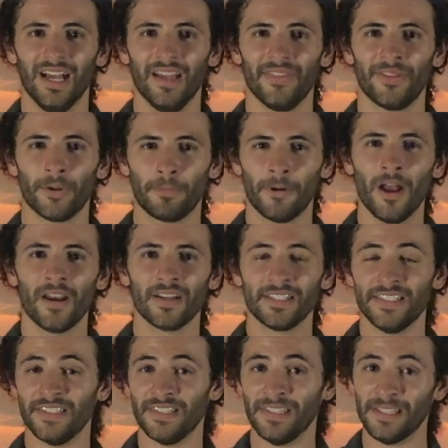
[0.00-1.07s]
their product
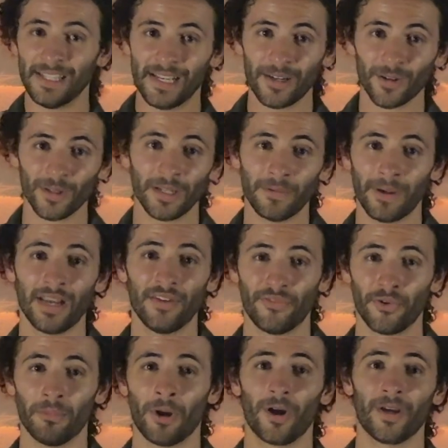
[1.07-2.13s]
is nearly ready
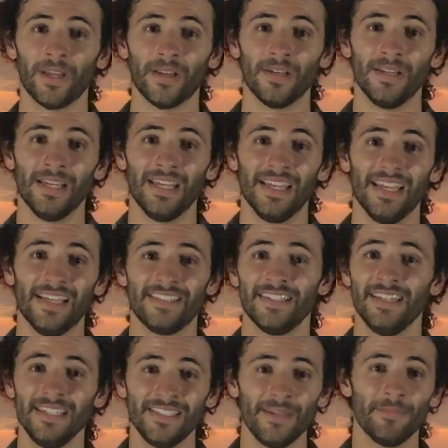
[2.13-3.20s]
for market. It's
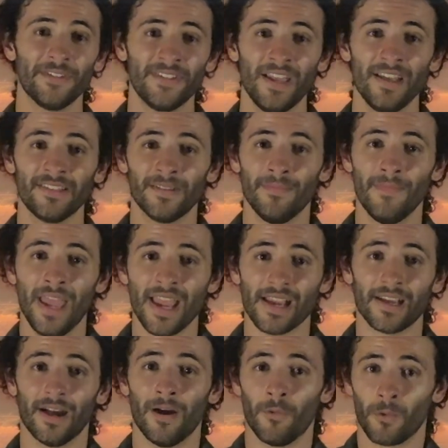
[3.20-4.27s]
an easy mistake to
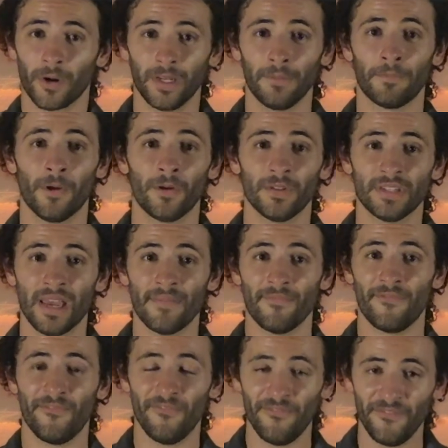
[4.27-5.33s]
make. A working prototype
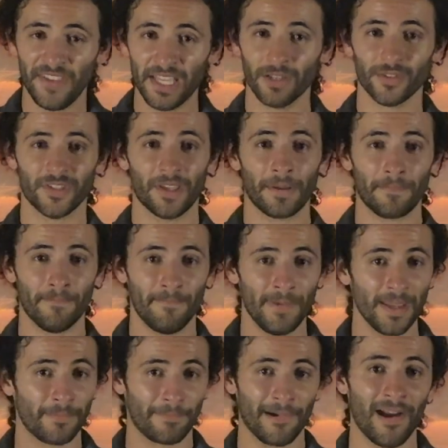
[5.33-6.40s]
feels like
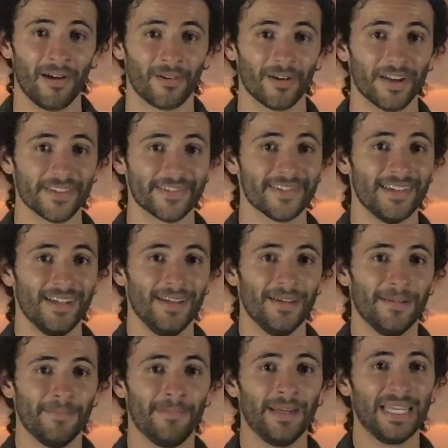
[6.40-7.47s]
big progress,
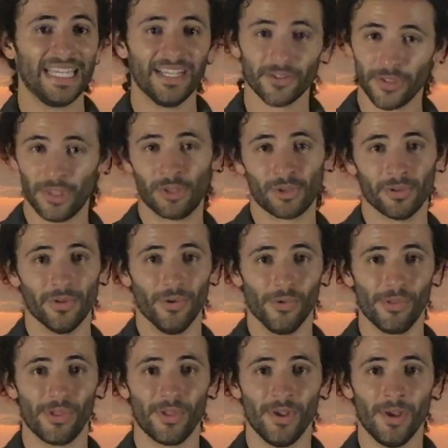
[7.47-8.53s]
but here's the
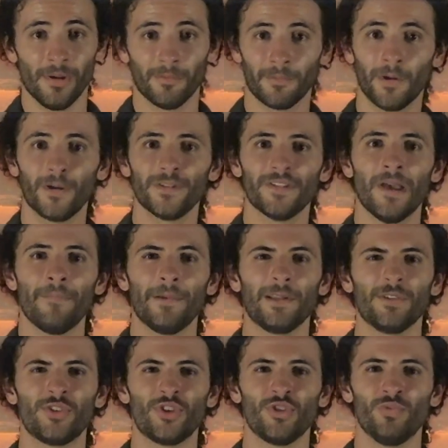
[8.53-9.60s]
truth. Prototyping
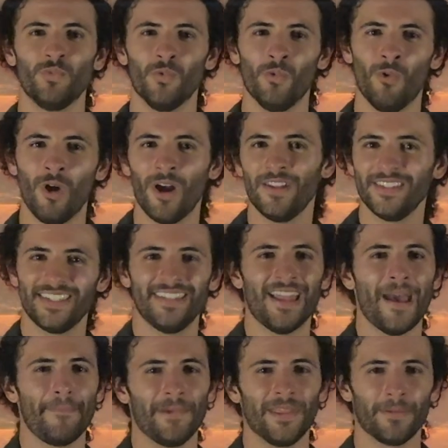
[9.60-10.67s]
is just one
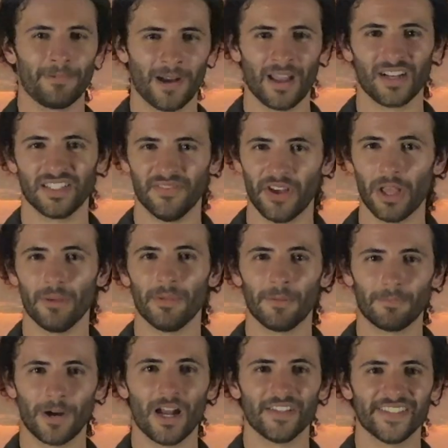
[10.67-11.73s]
step in the product
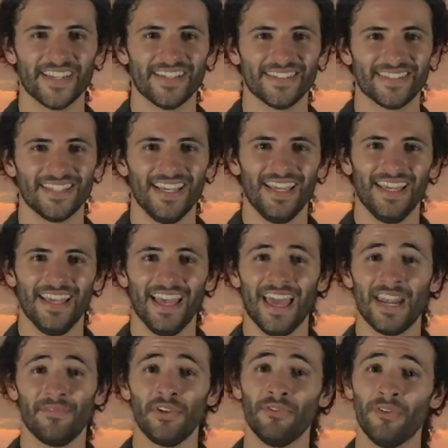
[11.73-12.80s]
development process.
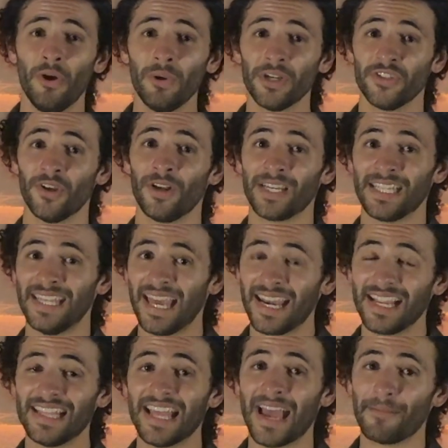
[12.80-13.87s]
And if you focus on
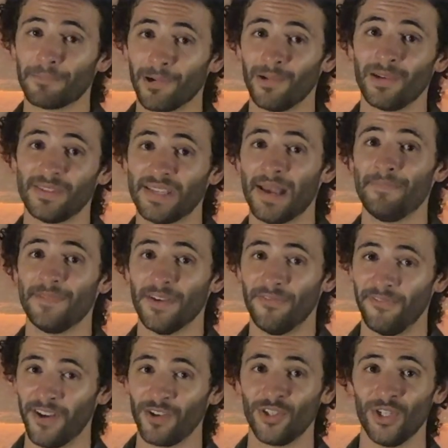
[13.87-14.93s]
getting that prototype to
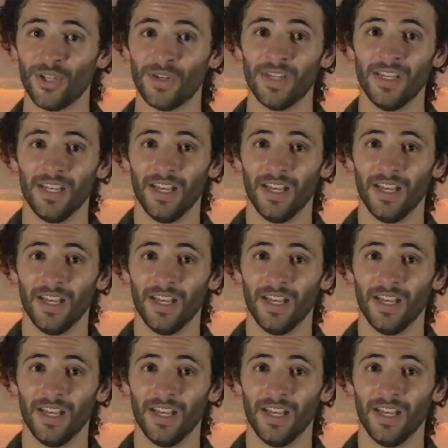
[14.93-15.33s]
function